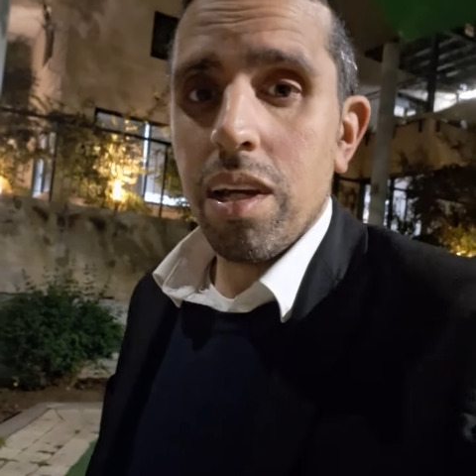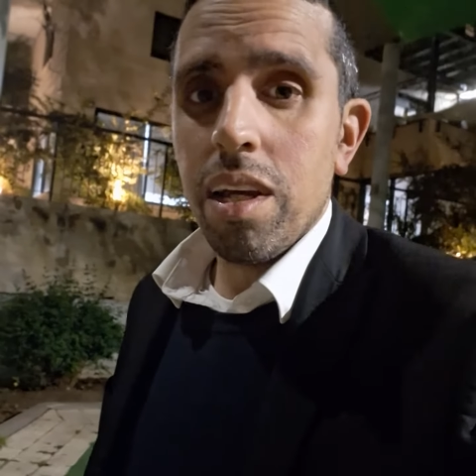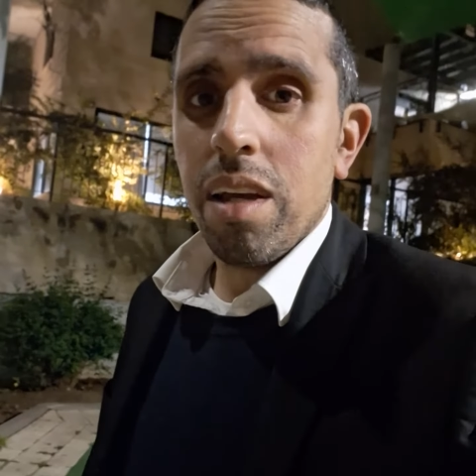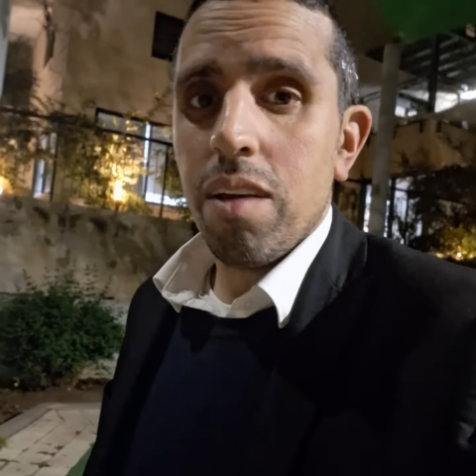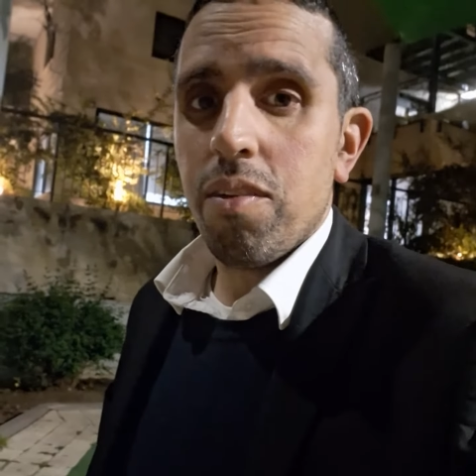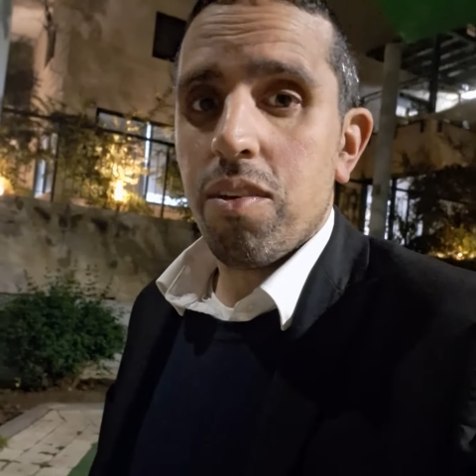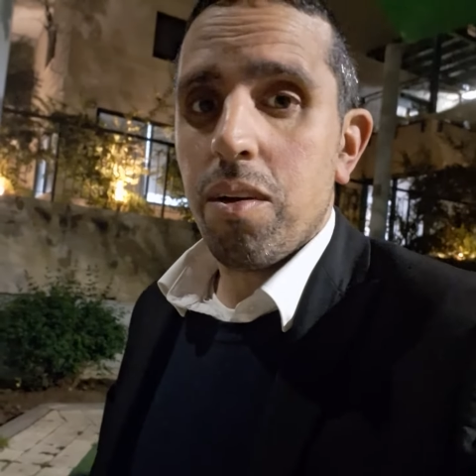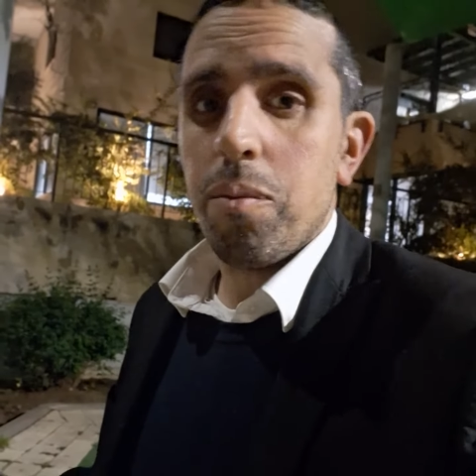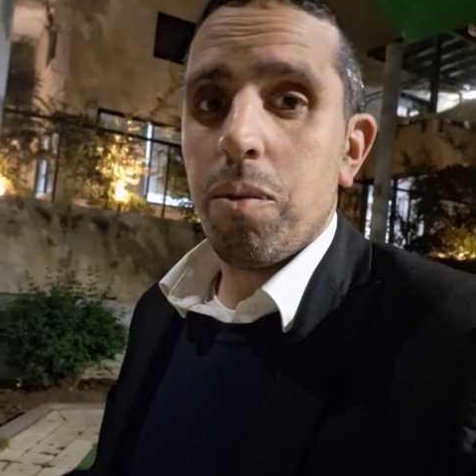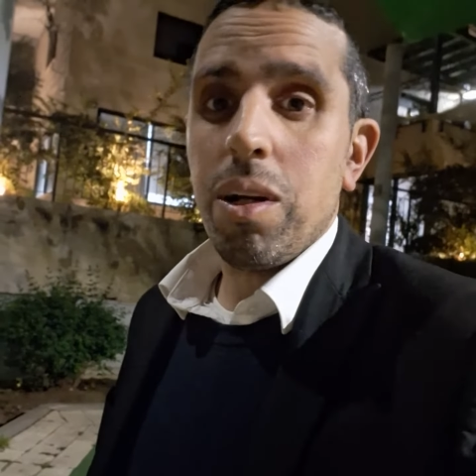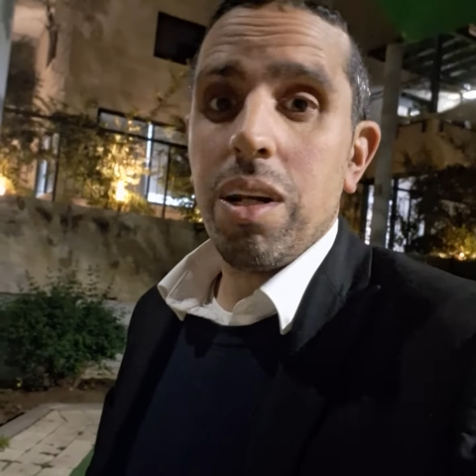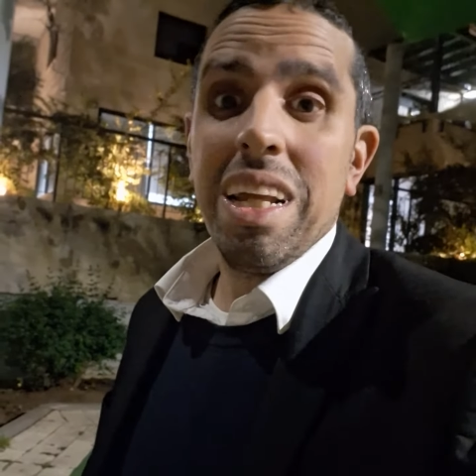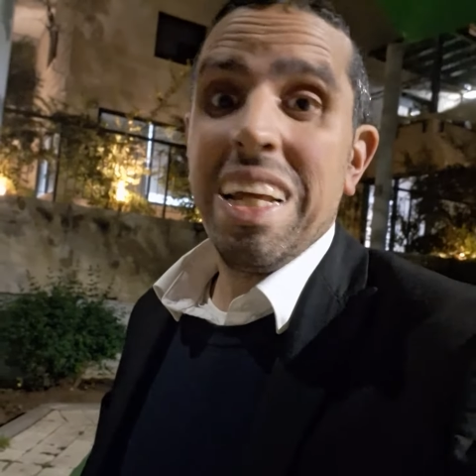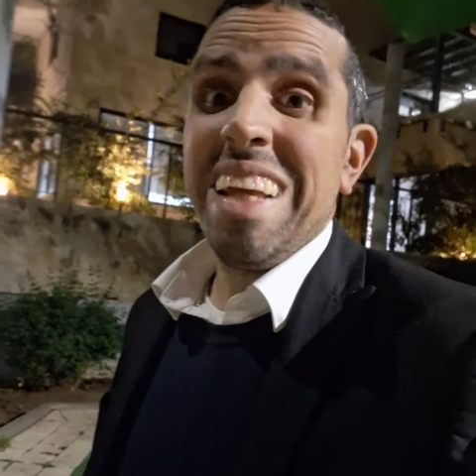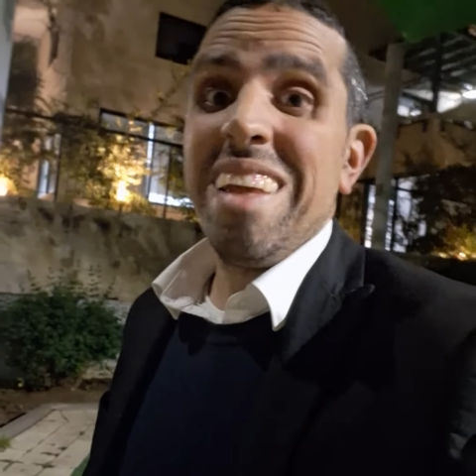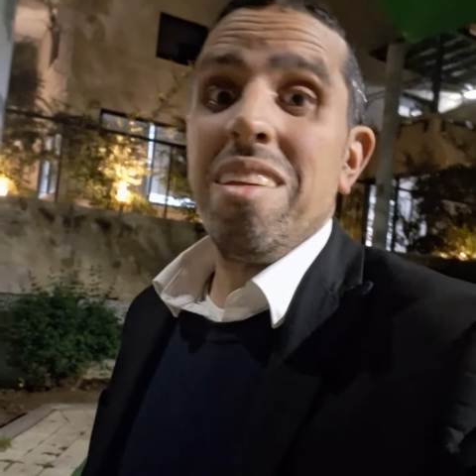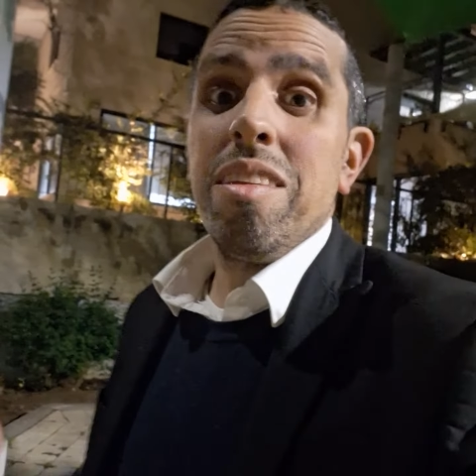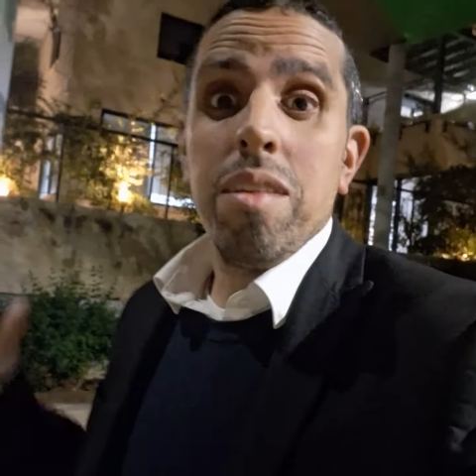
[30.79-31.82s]
if someone
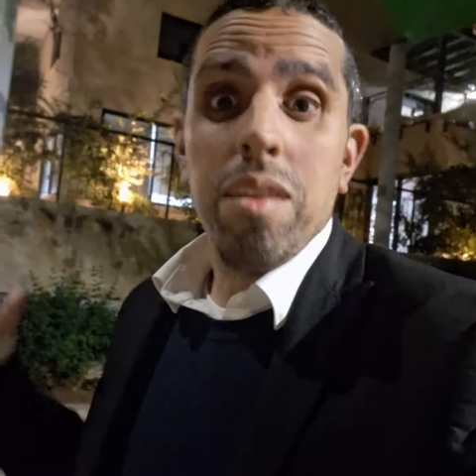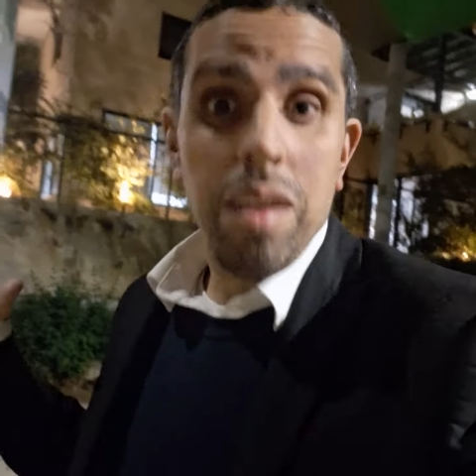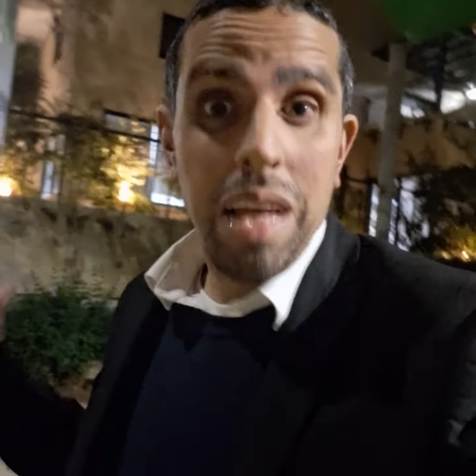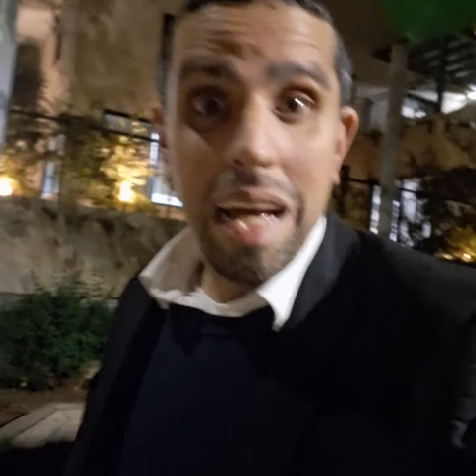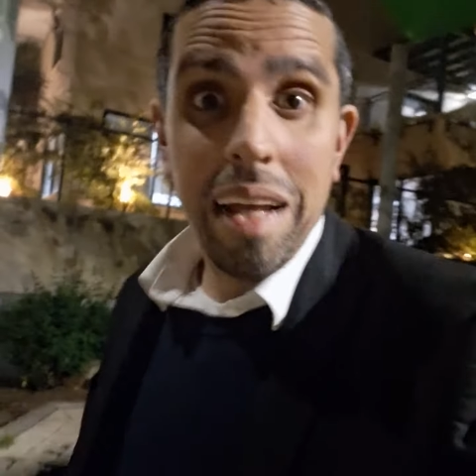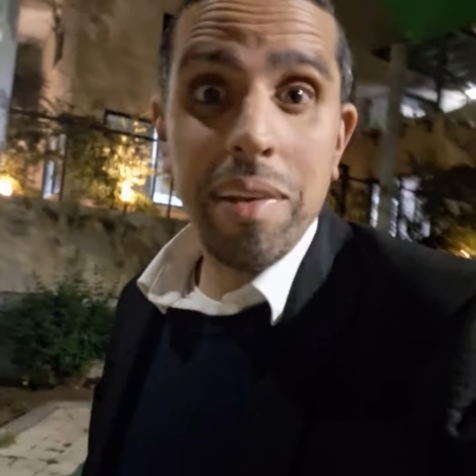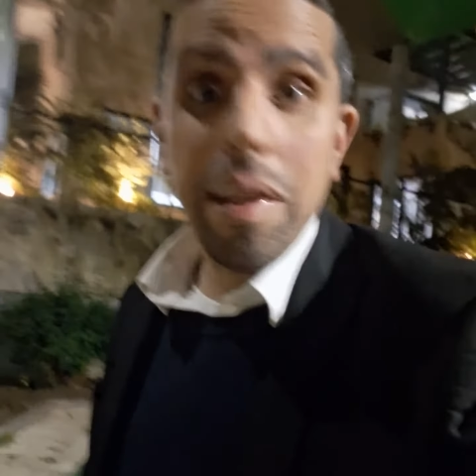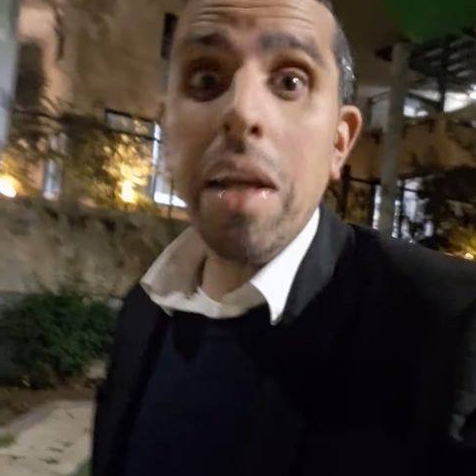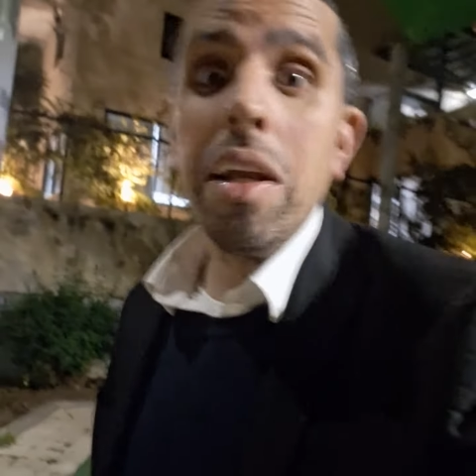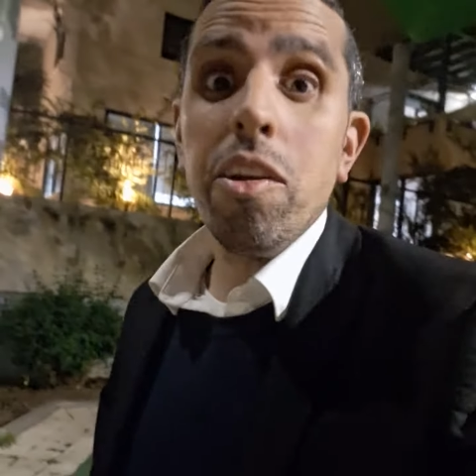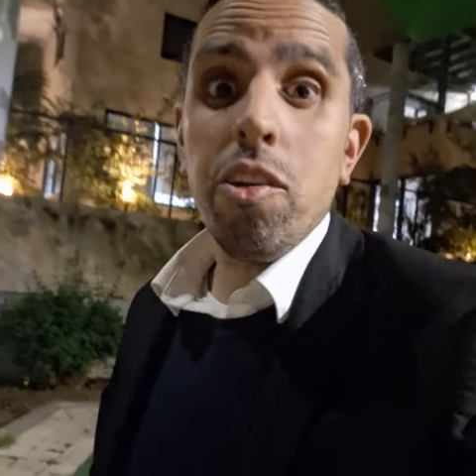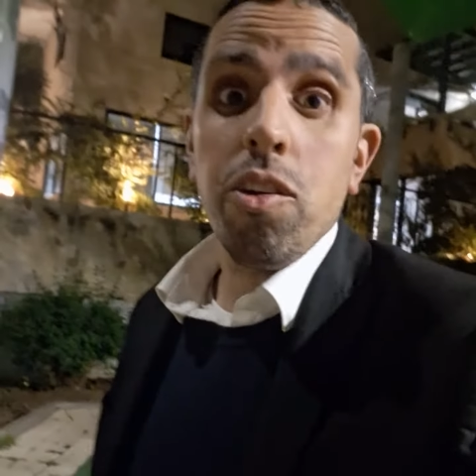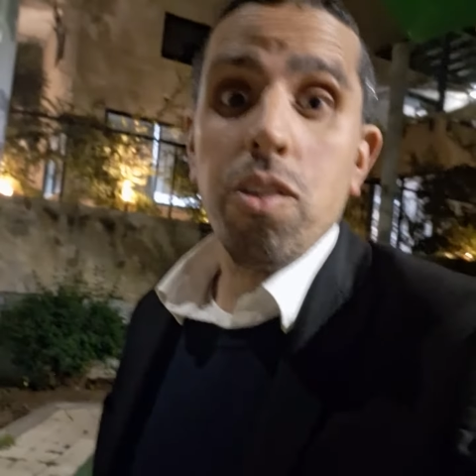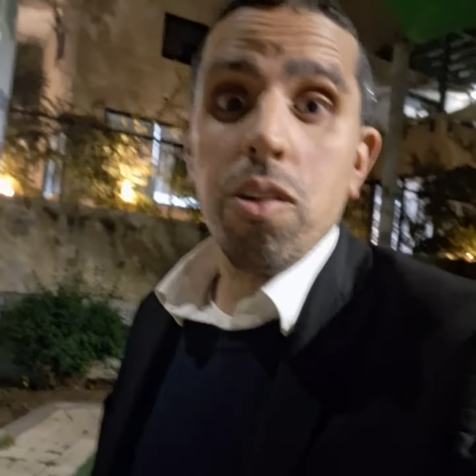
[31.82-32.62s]
is a danger